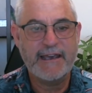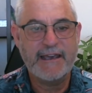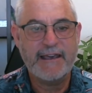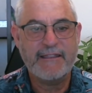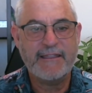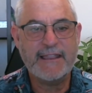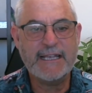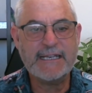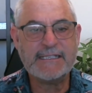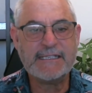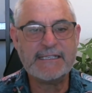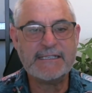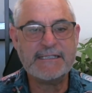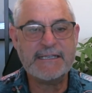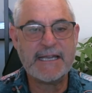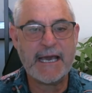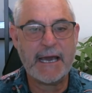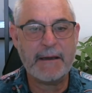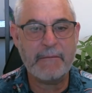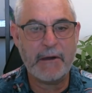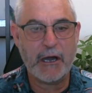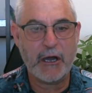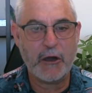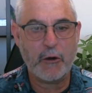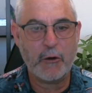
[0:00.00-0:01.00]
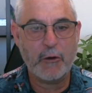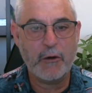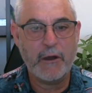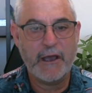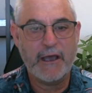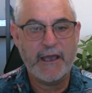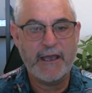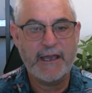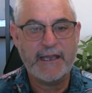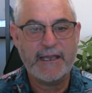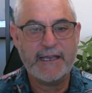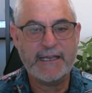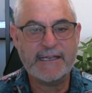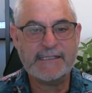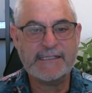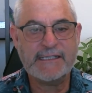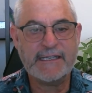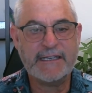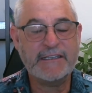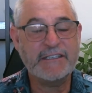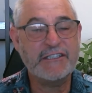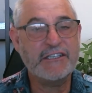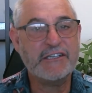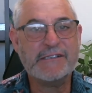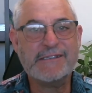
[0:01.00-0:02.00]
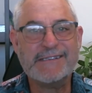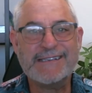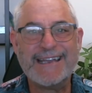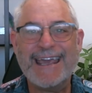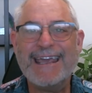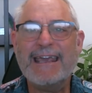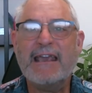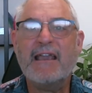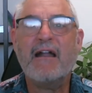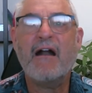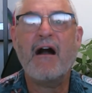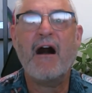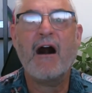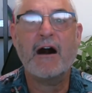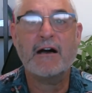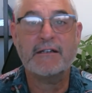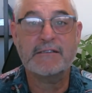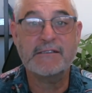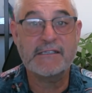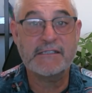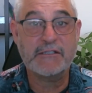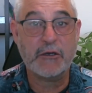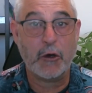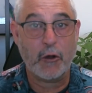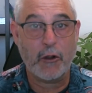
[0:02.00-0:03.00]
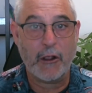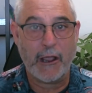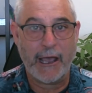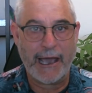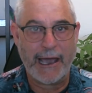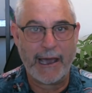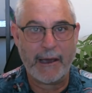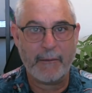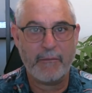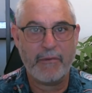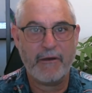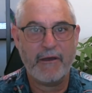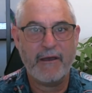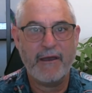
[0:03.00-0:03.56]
this demo is in just a console app.